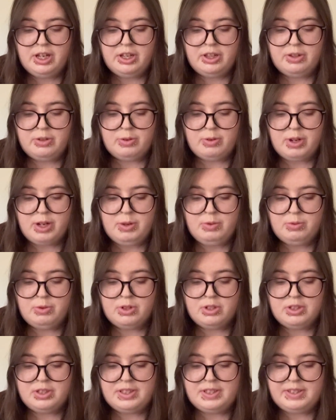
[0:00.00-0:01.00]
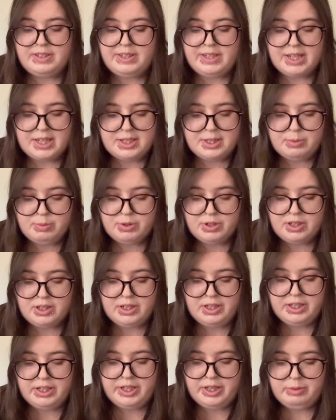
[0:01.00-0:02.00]
The Grey Wardens
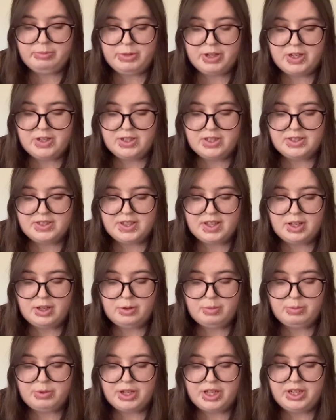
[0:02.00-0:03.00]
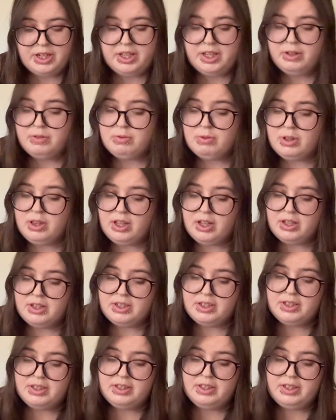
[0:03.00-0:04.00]
desperately need Merrick's help, and he
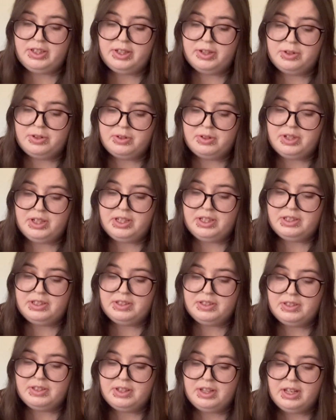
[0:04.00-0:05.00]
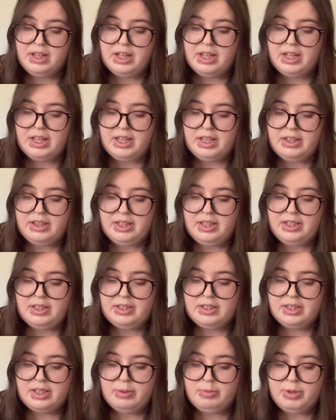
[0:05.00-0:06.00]
reluctantly agrees. He
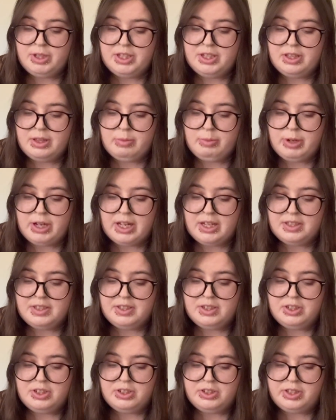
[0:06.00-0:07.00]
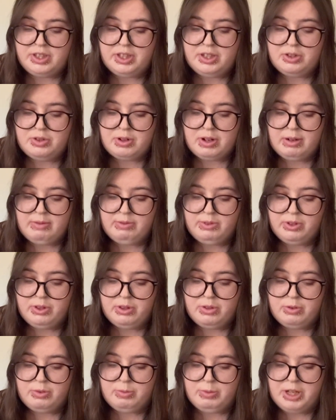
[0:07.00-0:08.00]
leads them into the passages he
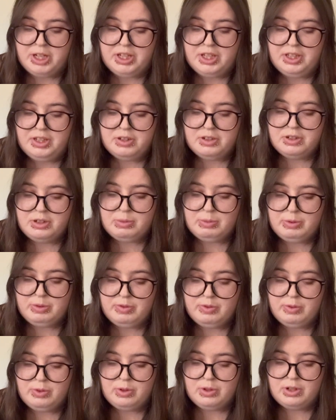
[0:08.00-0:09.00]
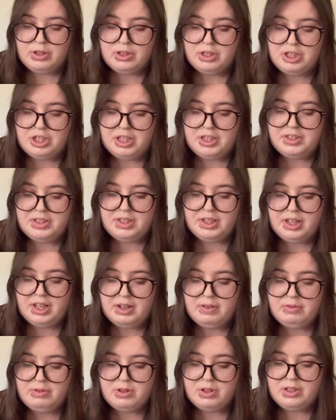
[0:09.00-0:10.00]
traveled through many years before, chasing
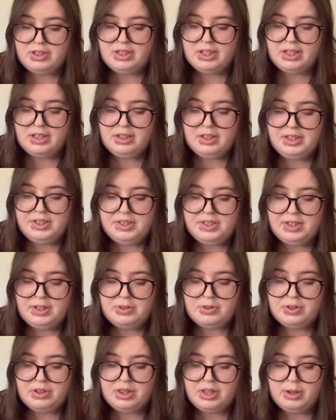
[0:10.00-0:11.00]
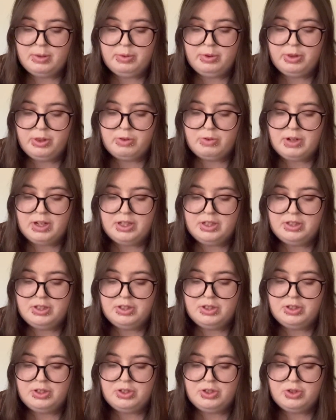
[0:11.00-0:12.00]
after a deadly secret that will threaten to
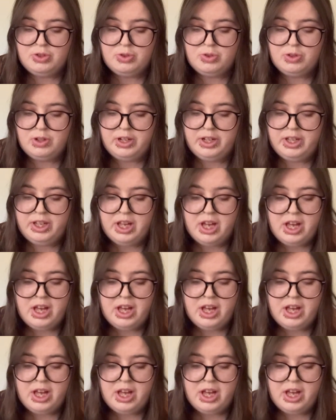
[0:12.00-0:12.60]
destroy